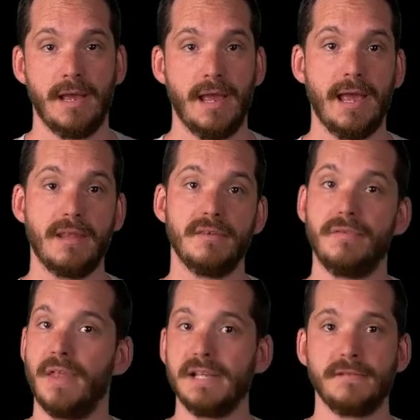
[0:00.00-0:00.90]
And
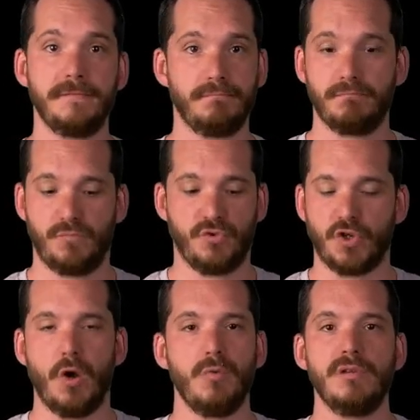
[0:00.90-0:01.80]
that's
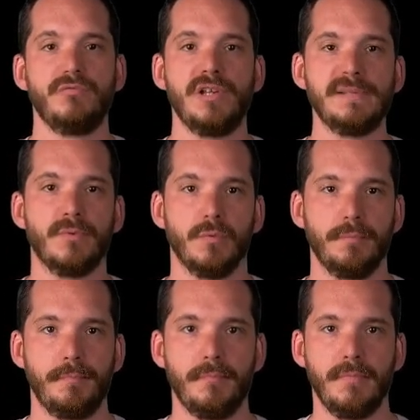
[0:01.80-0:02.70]
totally reasonable.
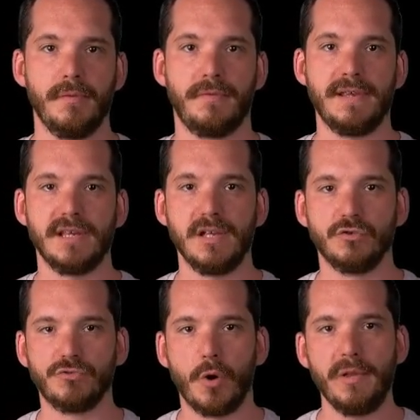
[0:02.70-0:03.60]
There's a
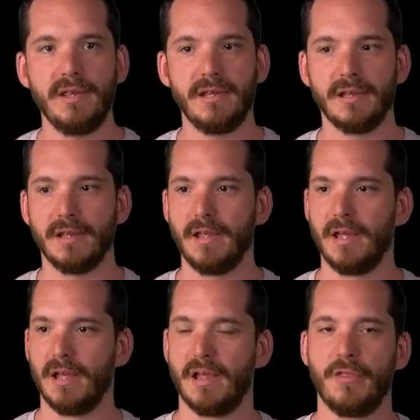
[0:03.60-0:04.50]
growing
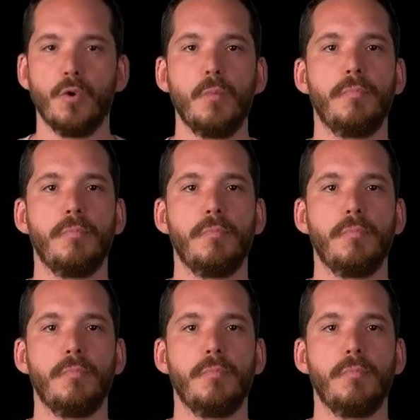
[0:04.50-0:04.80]
thought